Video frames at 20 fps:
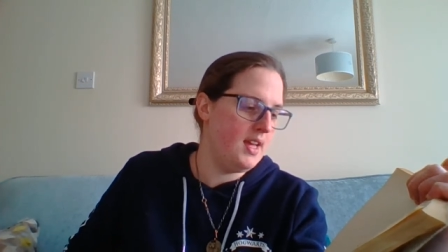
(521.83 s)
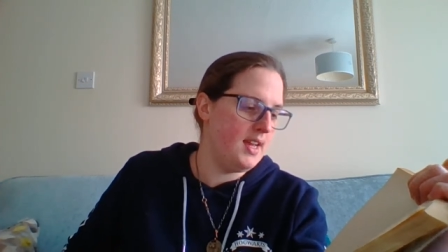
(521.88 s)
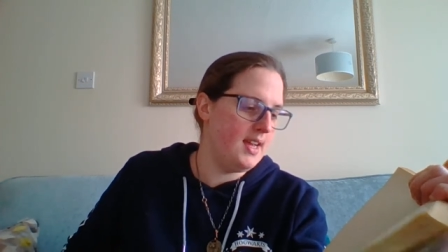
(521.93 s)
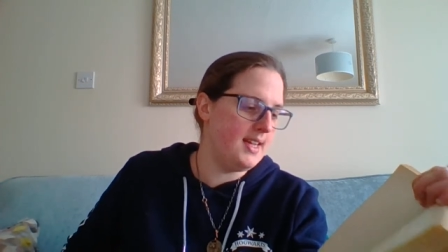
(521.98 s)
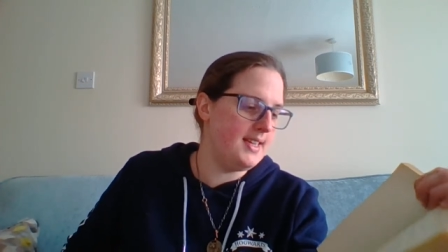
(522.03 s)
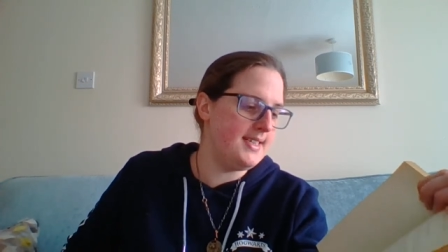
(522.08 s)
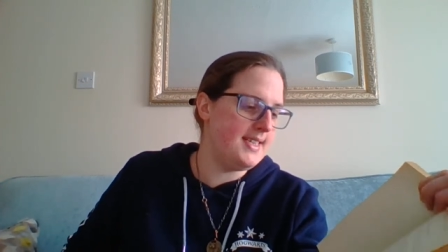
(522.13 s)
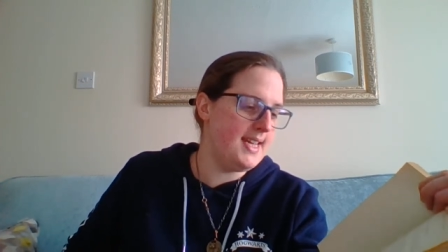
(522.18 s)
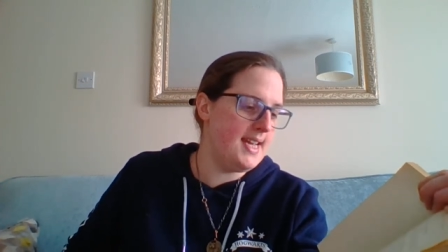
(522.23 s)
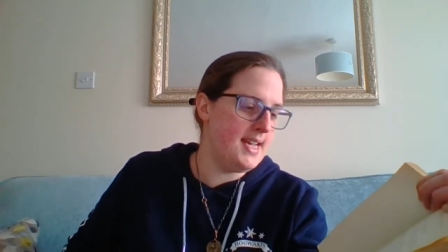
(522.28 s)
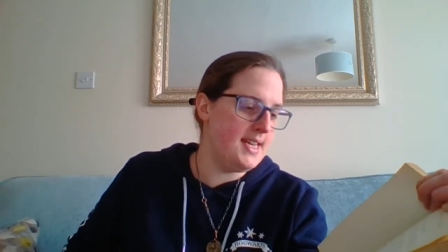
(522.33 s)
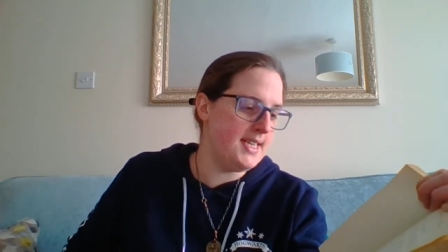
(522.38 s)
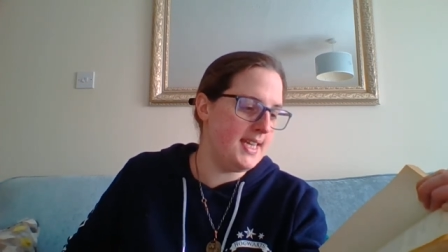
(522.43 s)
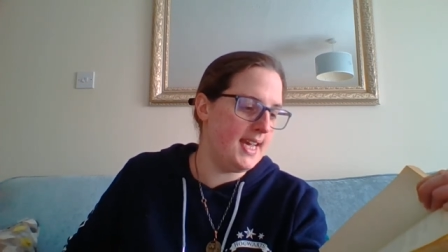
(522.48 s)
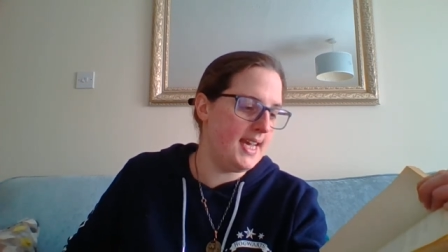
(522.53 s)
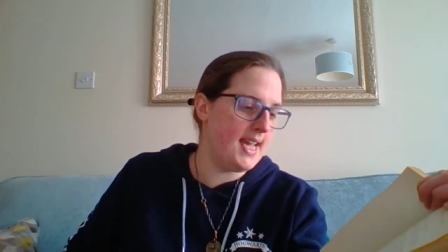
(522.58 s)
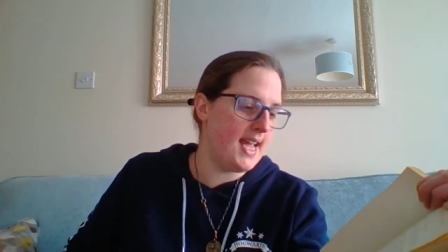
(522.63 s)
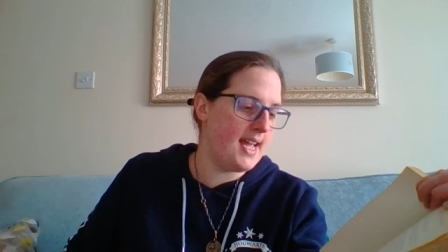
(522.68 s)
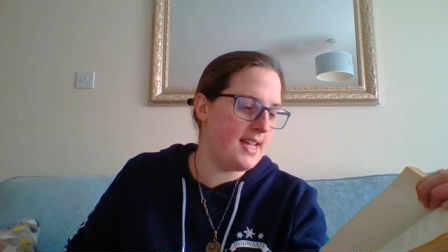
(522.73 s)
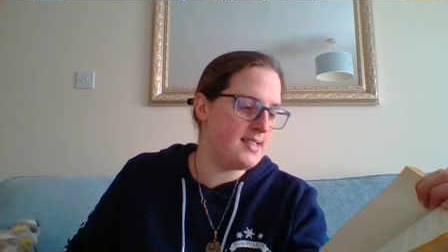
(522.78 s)
Indeed, he
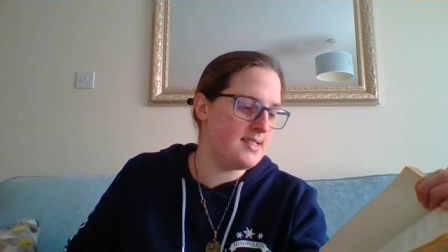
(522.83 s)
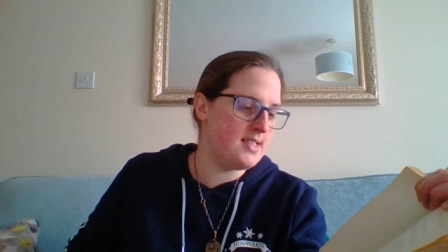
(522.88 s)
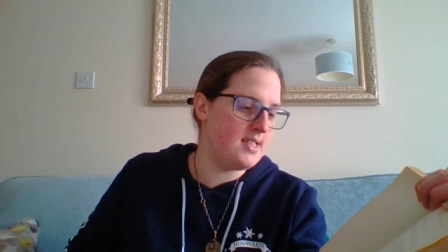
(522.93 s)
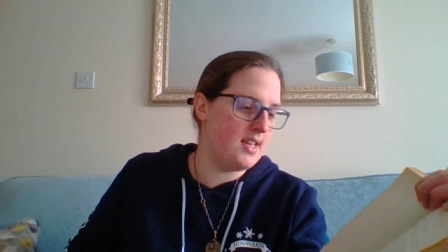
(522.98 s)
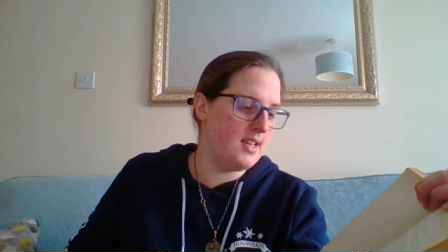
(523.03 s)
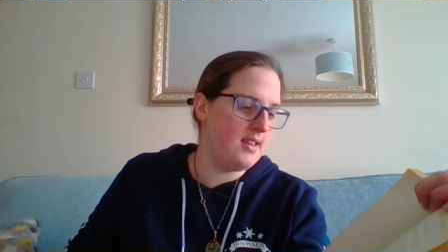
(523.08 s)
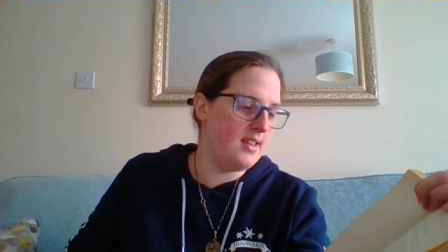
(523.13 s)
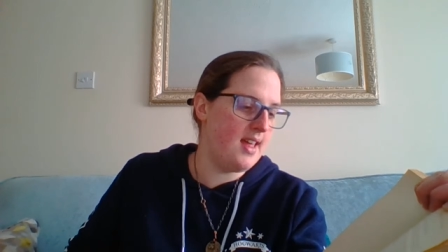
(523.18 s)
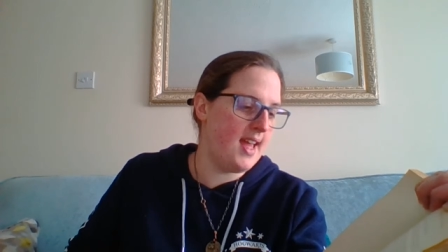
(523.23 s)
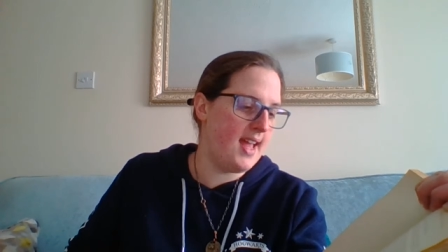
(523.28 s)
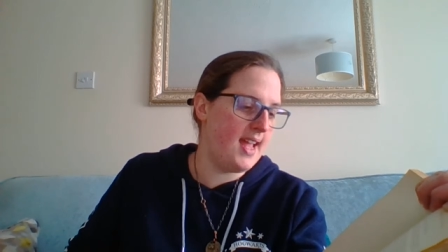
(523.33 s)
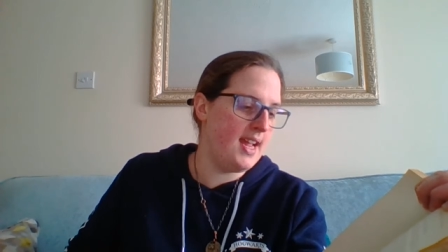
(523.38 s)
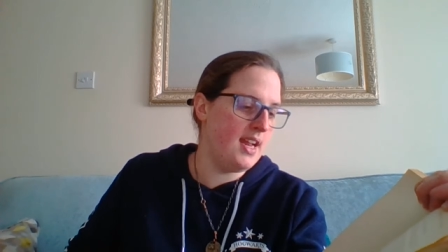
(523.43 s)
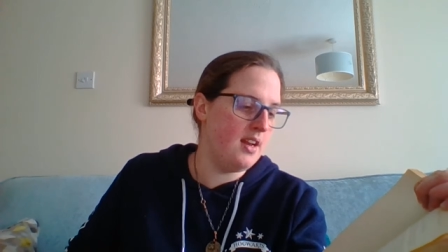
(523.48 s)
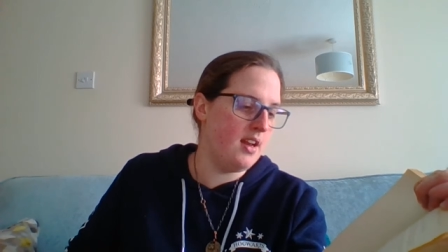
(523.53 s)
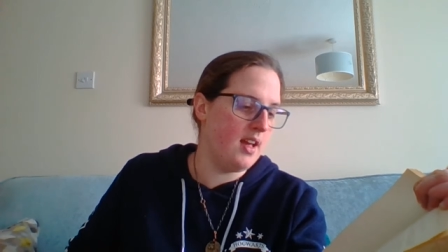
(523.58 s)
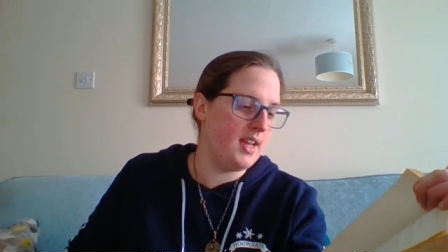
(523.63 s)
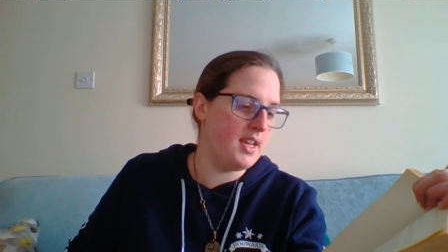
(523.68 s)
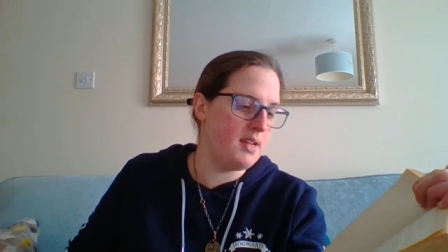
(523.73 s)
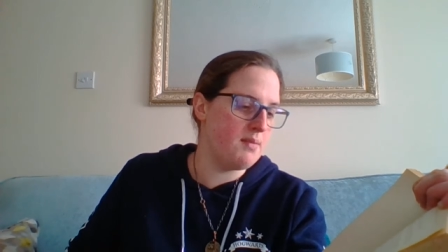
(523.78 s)
guessed that they,
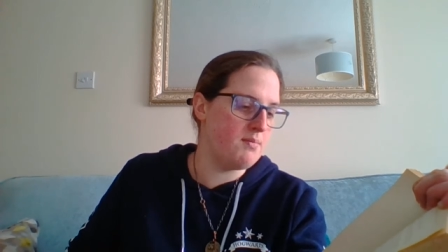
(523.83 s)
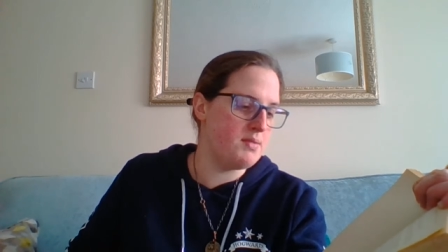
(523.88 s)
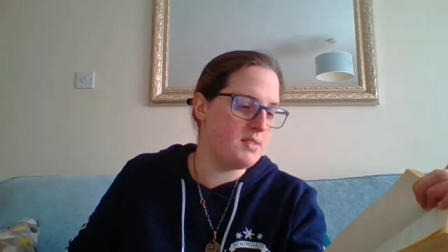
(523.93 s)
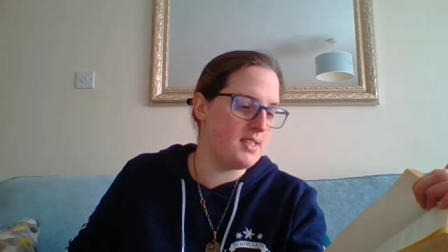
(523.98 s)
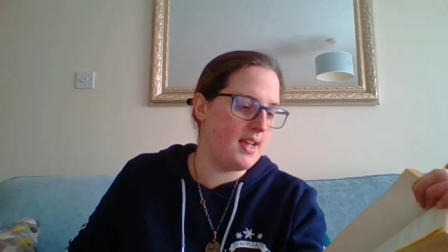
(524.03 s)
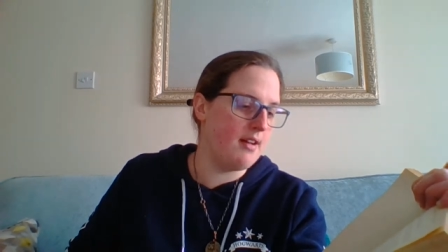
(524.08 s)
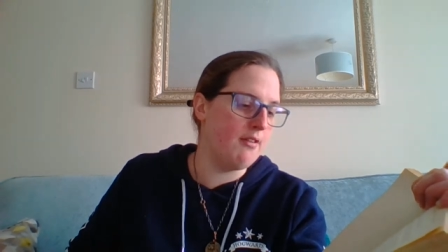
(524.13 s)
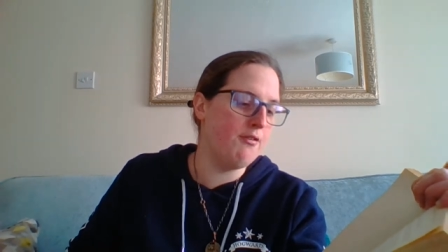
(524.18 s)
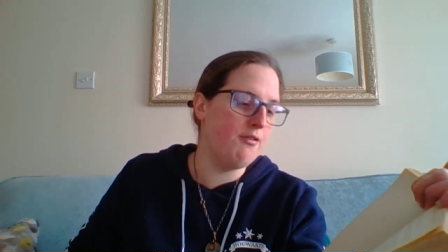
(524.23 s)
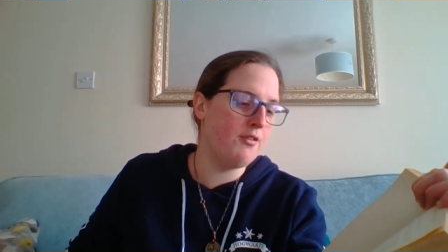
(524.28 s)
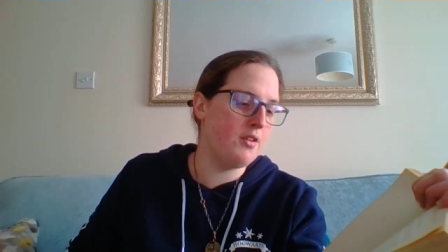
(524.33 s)
like himself,